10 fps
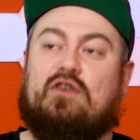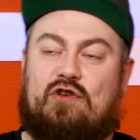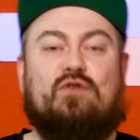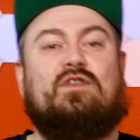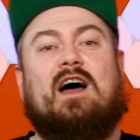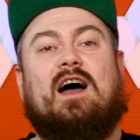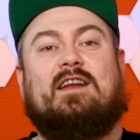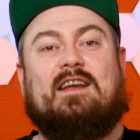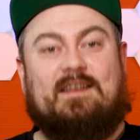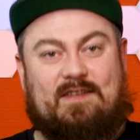The new
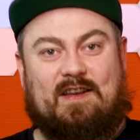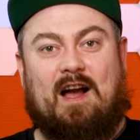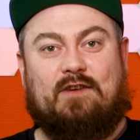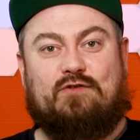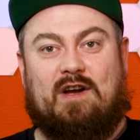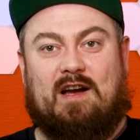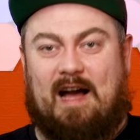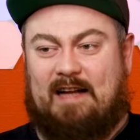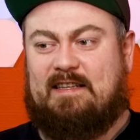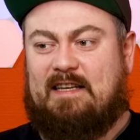nanny, Sandra,
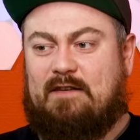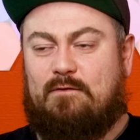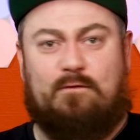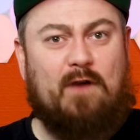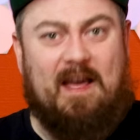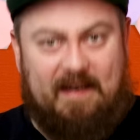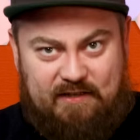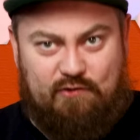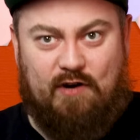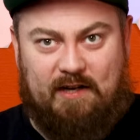had a very
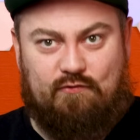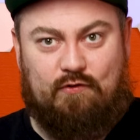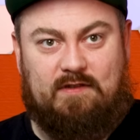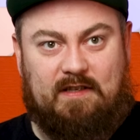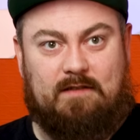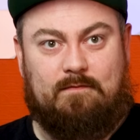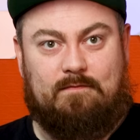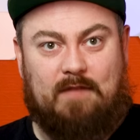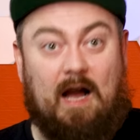strict routine,